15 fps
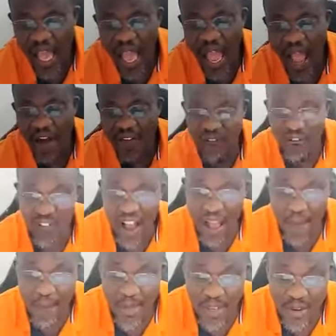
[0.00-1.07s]
are far
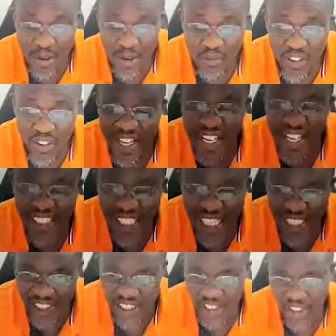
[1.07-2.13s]
beyond financial
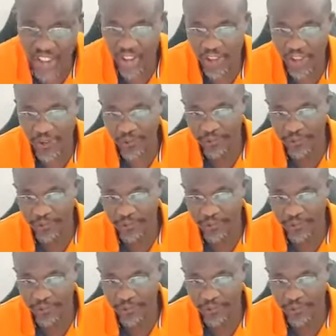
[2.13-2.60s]
riches.